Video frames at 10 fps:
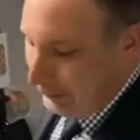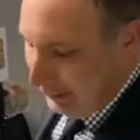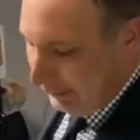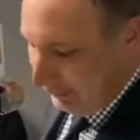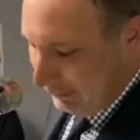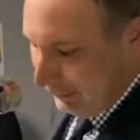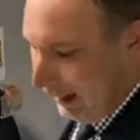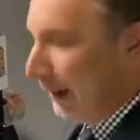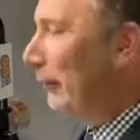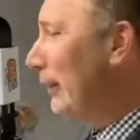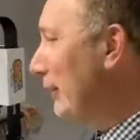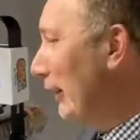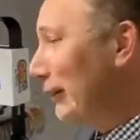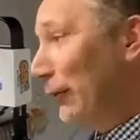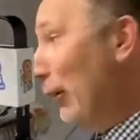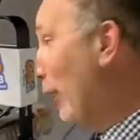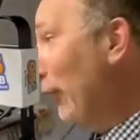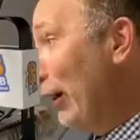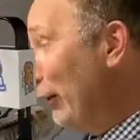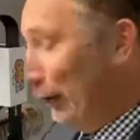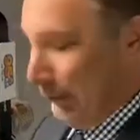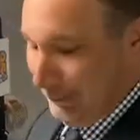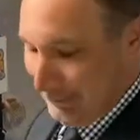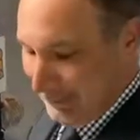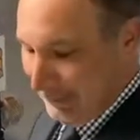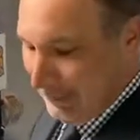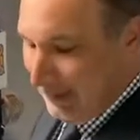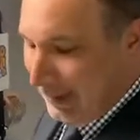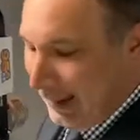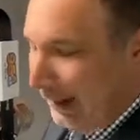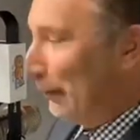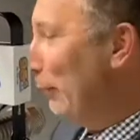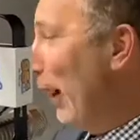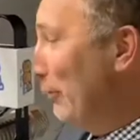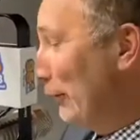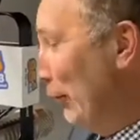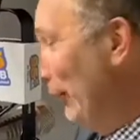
Yeah, I am consistent in whatever I do. That I can promise you.